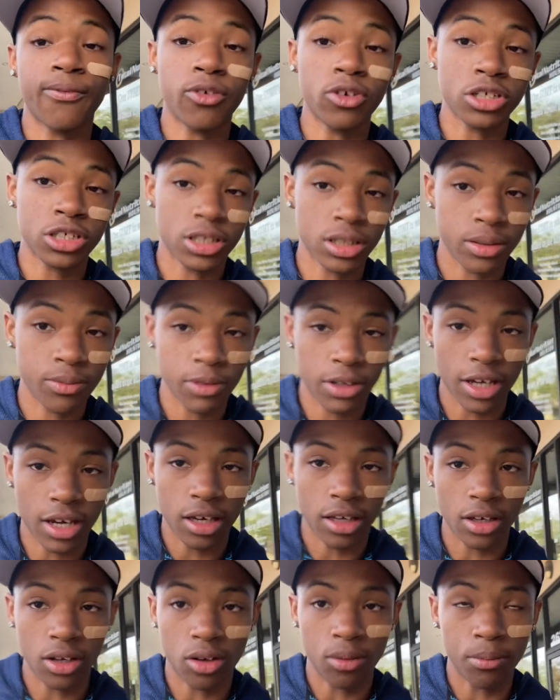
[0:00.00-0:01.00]
Fortunately, we
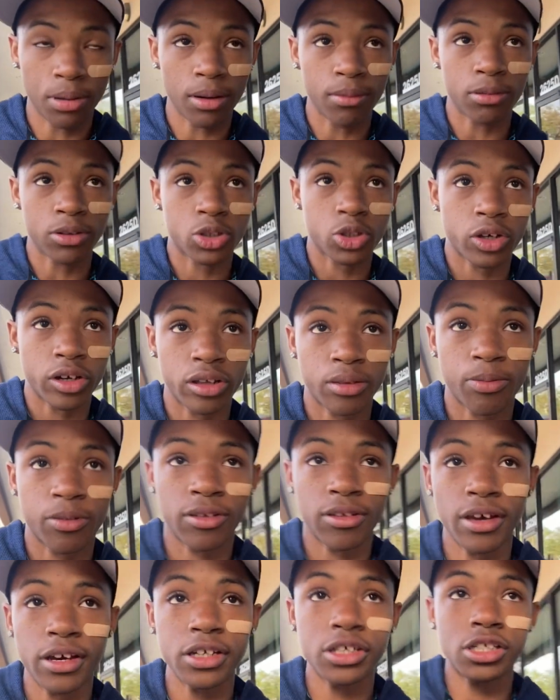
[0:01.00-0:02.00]
can't eat on public
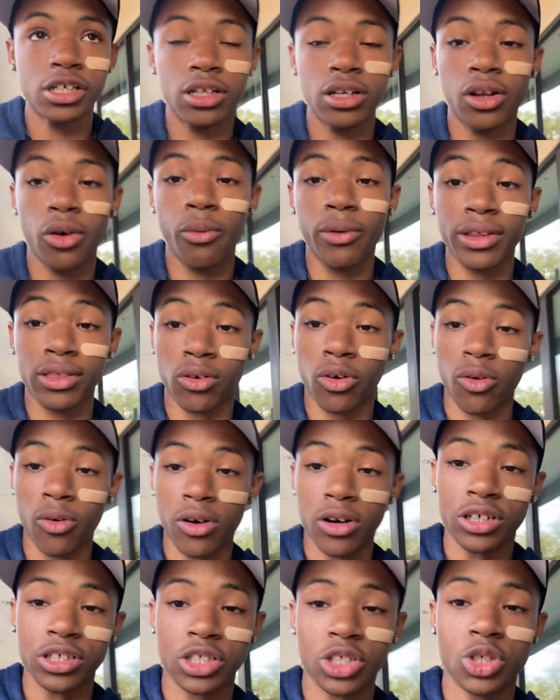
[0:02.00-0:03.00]
transportation. The West
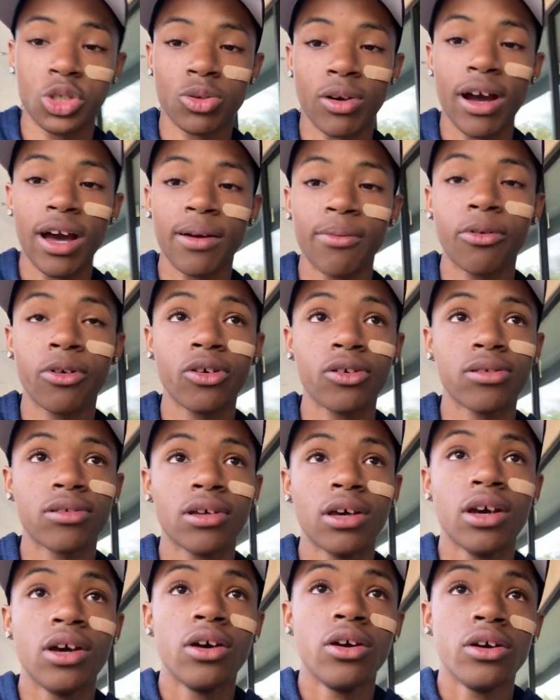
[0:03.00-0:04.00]
Garage drivers
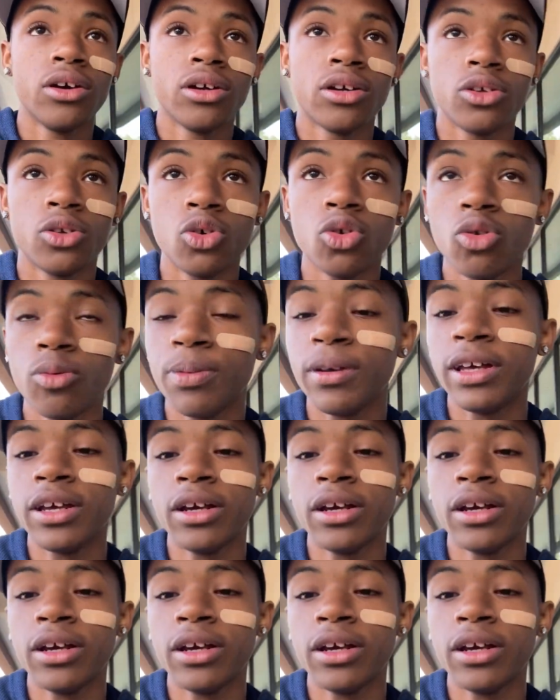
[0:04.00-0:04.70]
do be